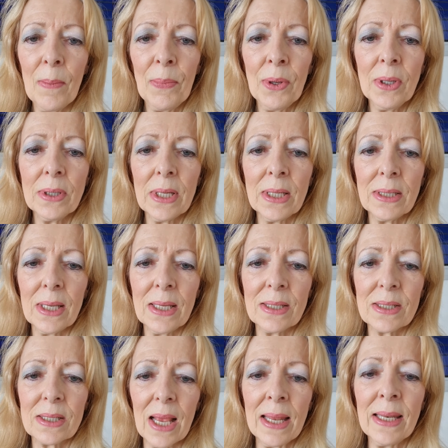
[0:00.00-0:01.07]
But it,
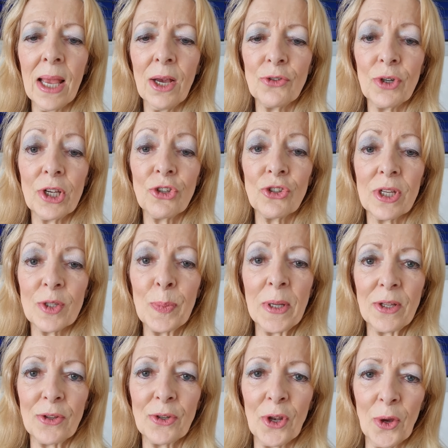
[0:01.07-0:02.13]
it's any hydration is
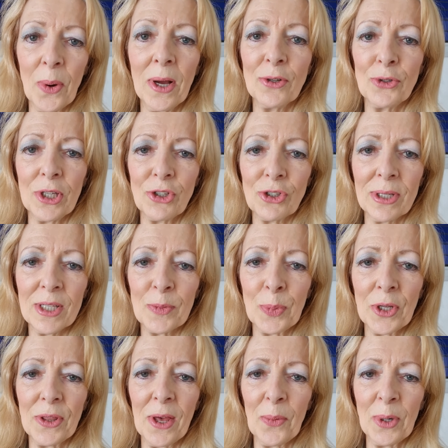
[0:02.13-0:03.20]
better than no hydration. Let's
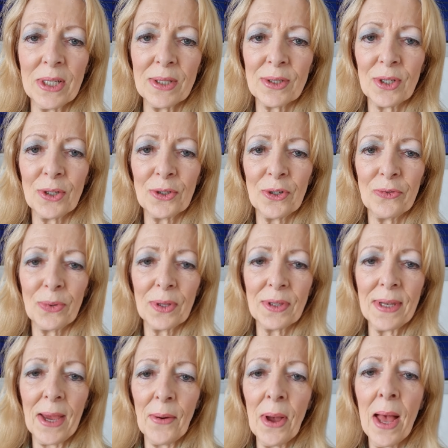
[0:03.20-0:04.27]
put it that way to start off with.
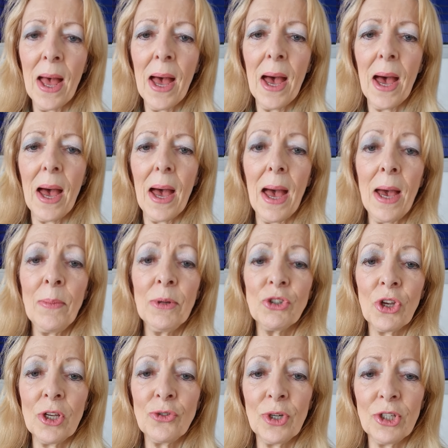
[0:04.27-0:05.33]
Now, how
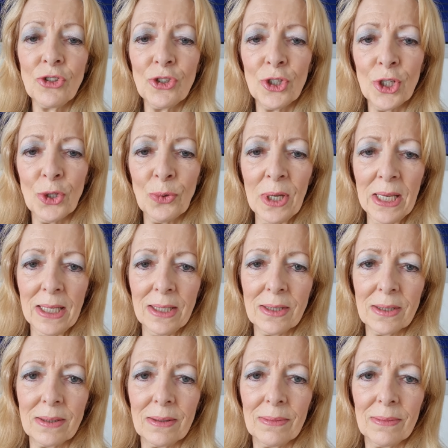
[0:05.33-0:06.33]
much hydration do you need?